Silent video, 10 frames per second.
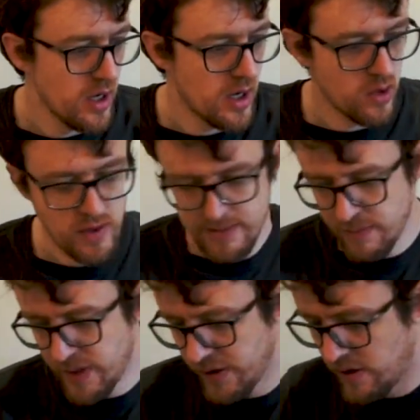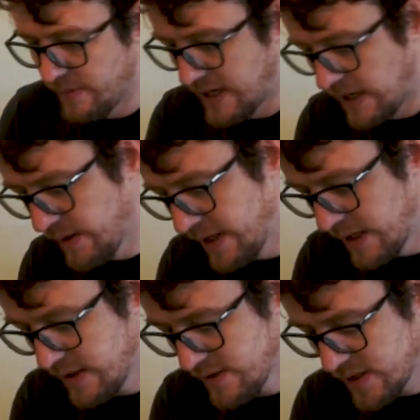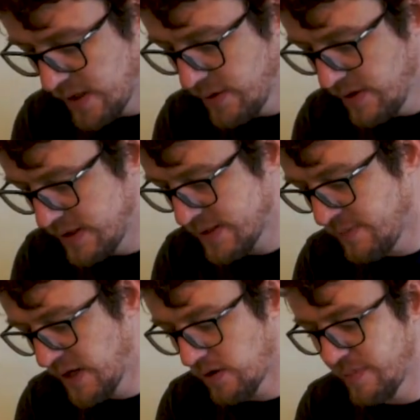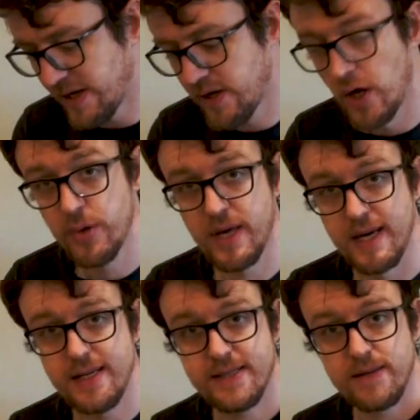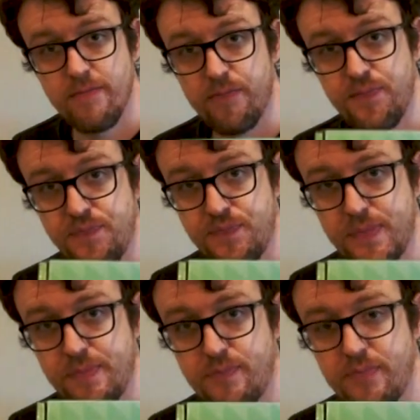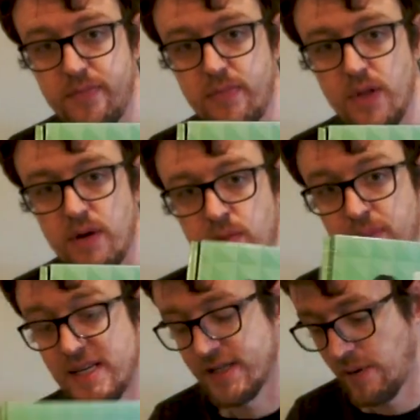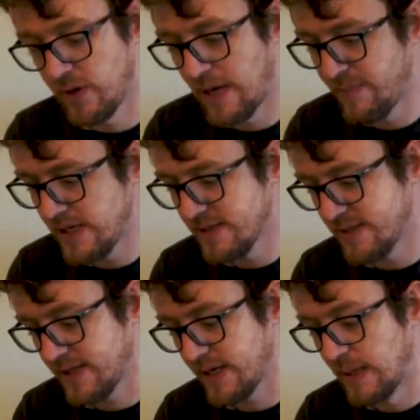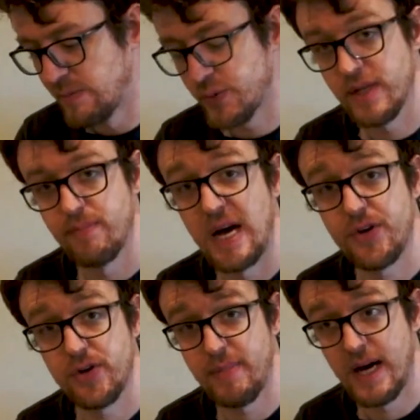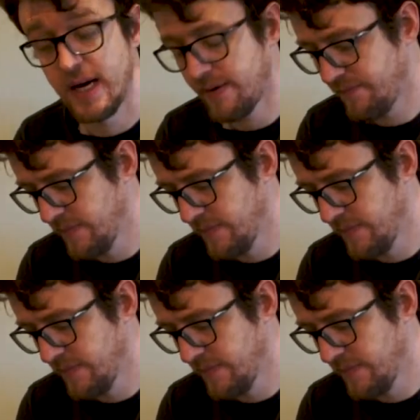I'll grab a MicroBit out here. So this is a MicroBit Go kit. Basically what that means is it comes with the battery pack.